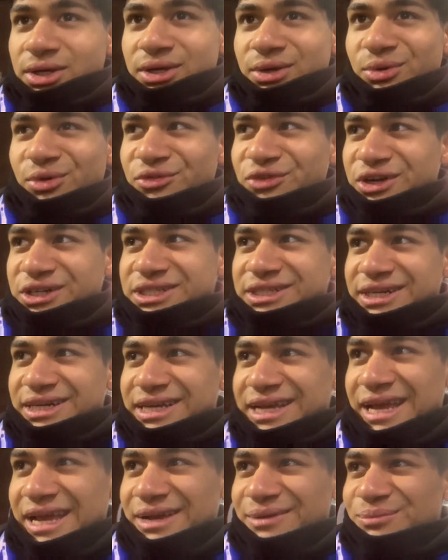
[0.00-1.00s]
with Russia
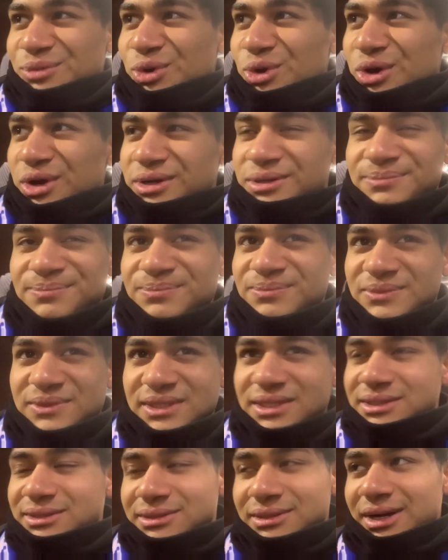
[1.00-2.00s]
getting more,
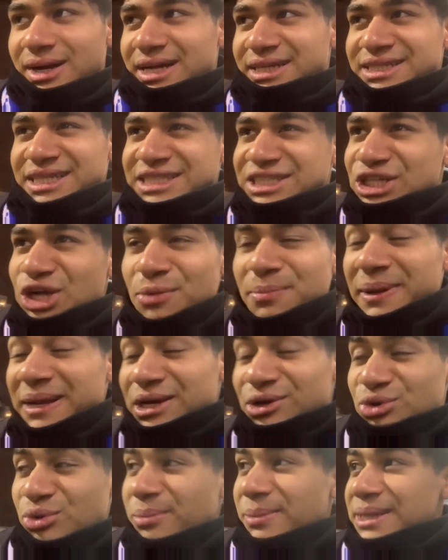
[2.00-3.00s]
uh, it's a
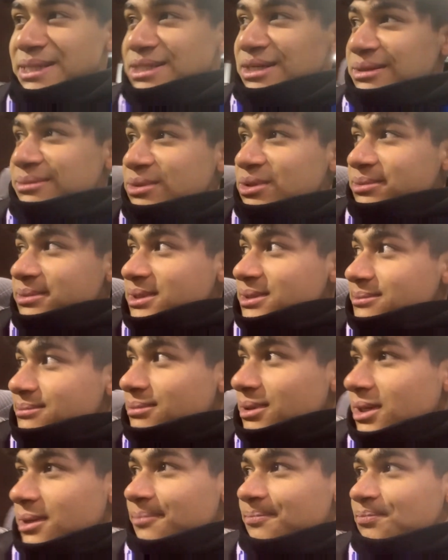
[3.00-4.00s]
geopolitical mess at the moment,
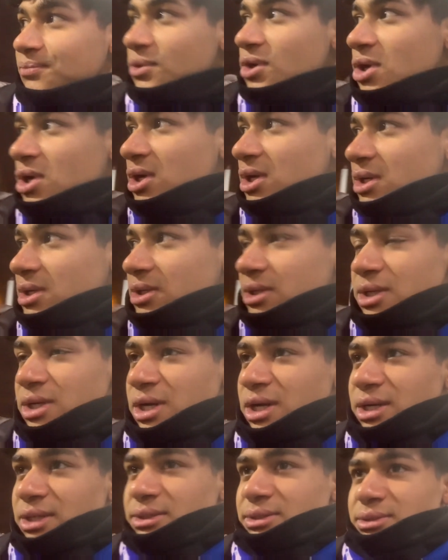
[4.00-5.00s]
but
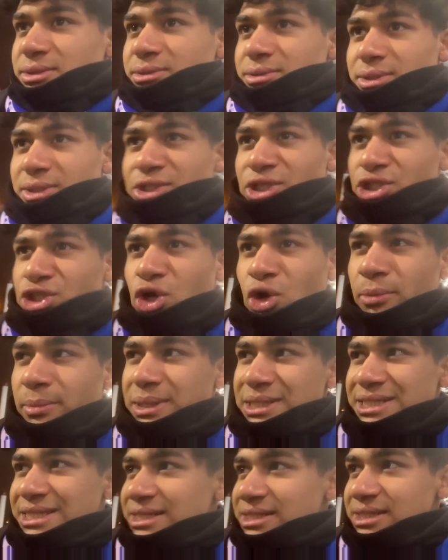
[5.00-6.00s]
I just hope my
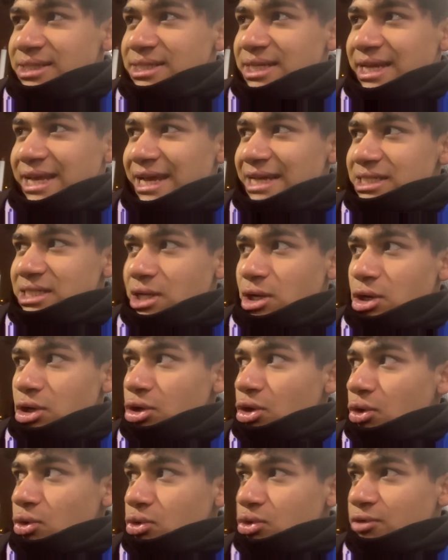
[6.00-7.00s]
season ticket isn't
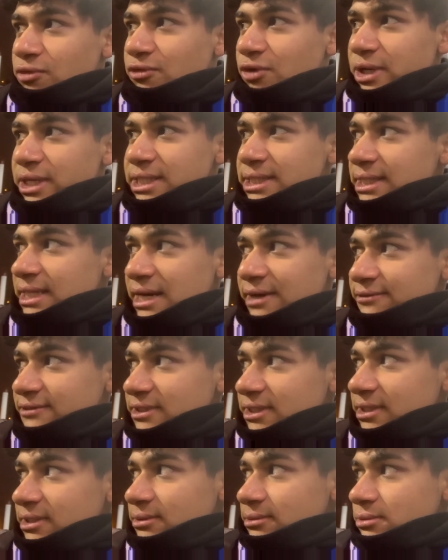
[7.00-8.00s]
nulled or voided
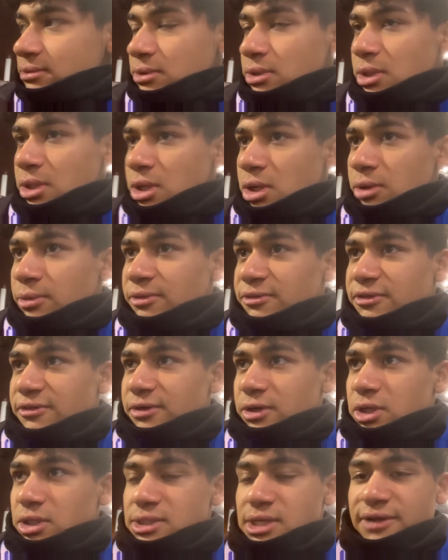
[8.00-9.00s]
after
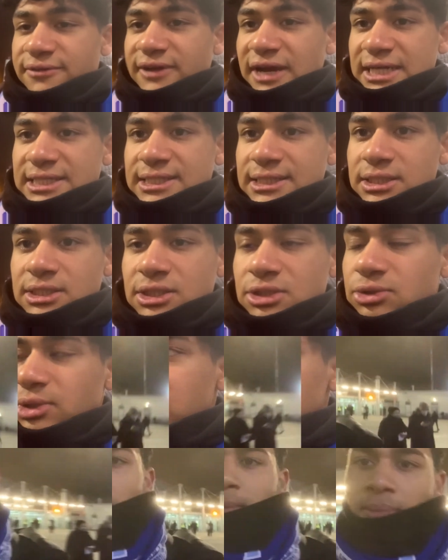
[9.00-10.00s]
because of the vaccine
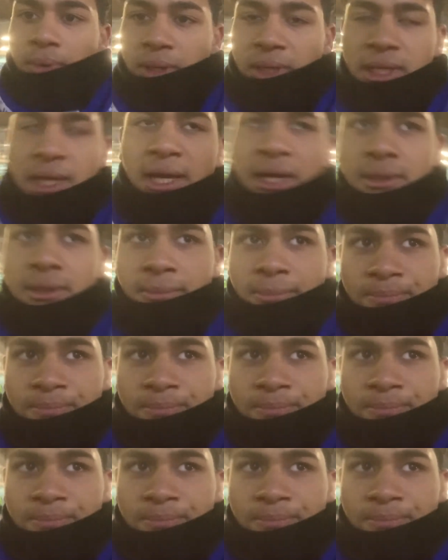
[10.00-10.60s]
situation. But yeah,